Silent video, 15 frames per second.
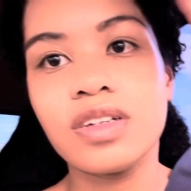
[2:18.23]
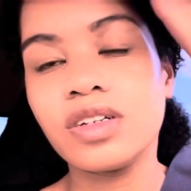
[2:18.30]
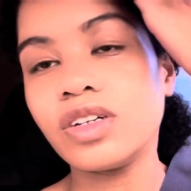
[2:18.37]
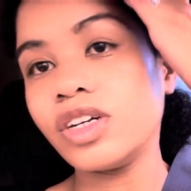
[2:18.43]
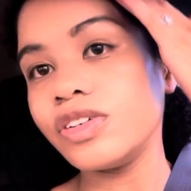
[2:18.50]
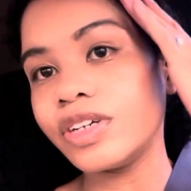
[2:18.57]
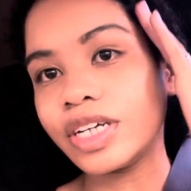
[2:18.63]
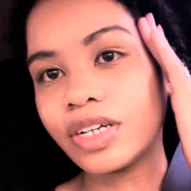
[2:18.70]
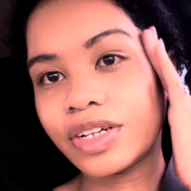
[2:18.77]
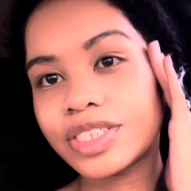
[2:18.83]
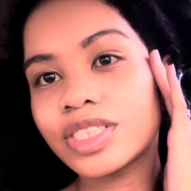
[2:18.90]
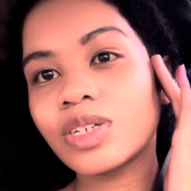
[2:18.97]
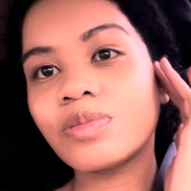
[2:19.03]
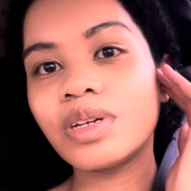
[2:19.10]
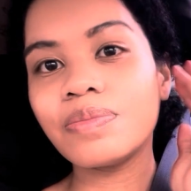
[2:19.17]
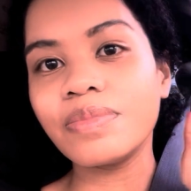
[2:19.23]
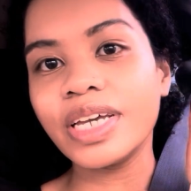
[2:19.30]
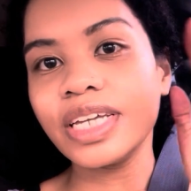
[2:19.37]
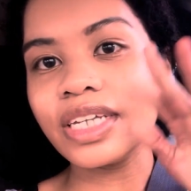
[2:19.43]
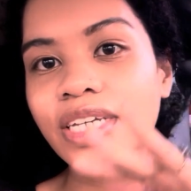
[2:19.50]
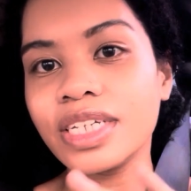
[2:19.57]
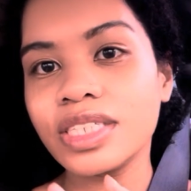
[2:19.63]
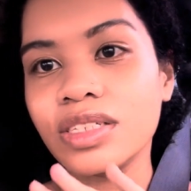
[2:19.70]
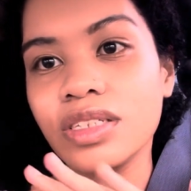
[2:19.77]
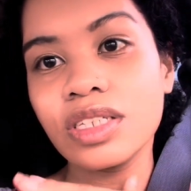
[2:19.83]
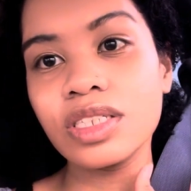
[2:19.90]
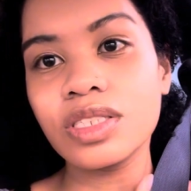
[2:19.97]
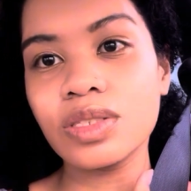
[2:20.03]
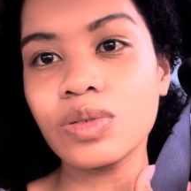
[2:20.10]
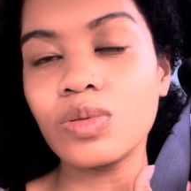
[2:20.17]
All right, y'all, so we made it to
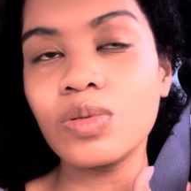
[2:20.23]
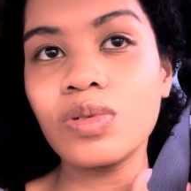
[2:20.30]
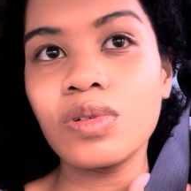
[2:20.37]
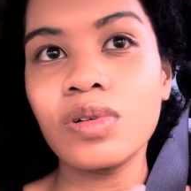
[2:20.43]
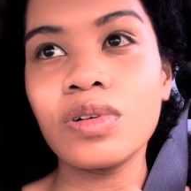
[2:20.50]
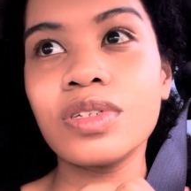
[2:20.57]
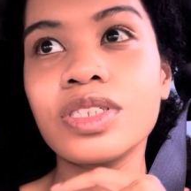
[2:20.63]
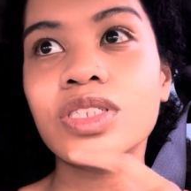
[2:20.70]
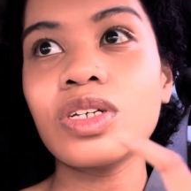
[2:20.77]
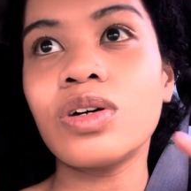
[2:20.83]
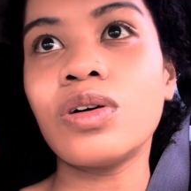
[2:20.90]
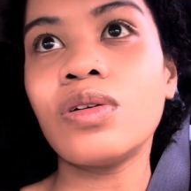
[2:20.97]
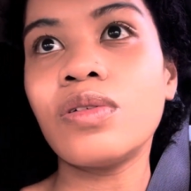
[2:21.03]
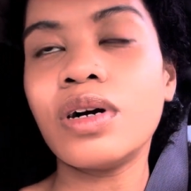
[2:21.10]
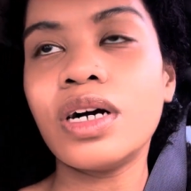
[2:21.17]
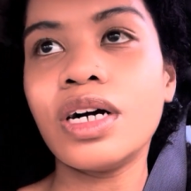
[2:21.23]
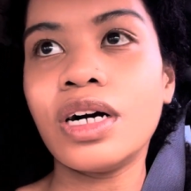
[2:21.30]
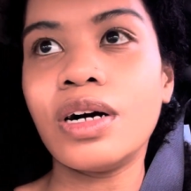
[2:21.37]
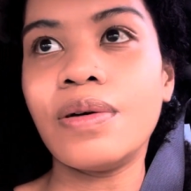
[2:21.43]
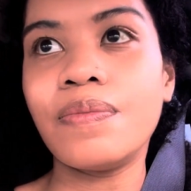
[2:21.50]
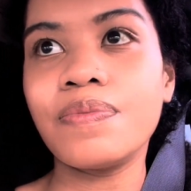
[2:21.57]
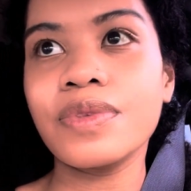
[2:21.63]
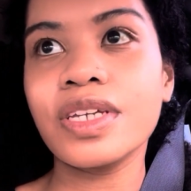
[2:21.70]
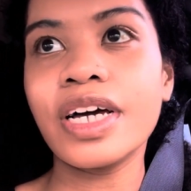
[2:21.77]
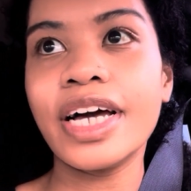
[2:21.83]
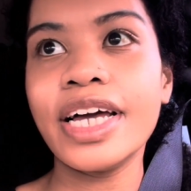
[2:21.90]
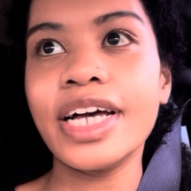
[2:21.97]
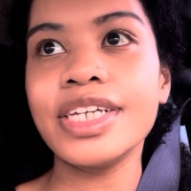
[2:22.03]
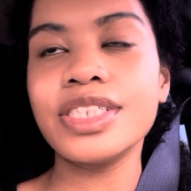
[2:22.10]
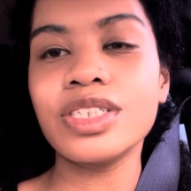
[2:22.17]
the school. So um,
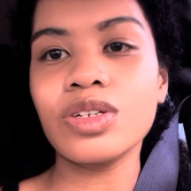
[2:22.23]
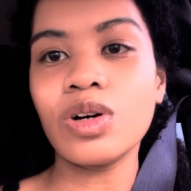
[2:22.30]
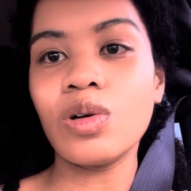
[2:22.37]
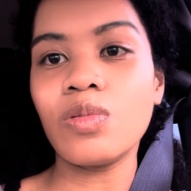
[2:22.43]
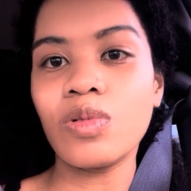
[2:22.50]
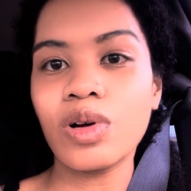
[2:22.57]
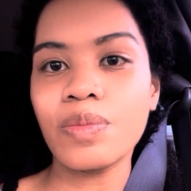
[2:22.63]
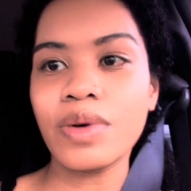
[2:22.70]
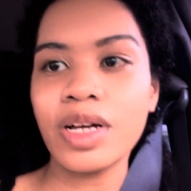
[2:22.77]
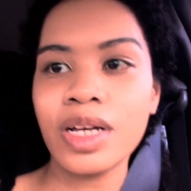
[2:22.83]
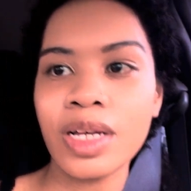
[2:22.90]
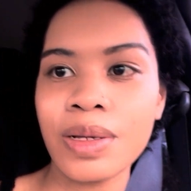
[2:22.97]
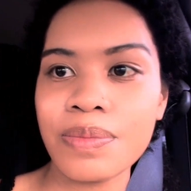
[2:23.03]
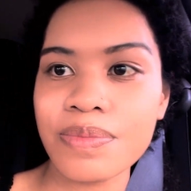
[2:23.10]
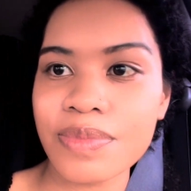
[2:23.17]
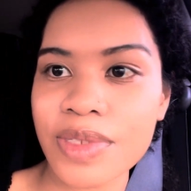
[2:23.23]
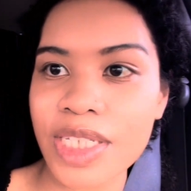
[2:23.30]
Kai has to go warm up.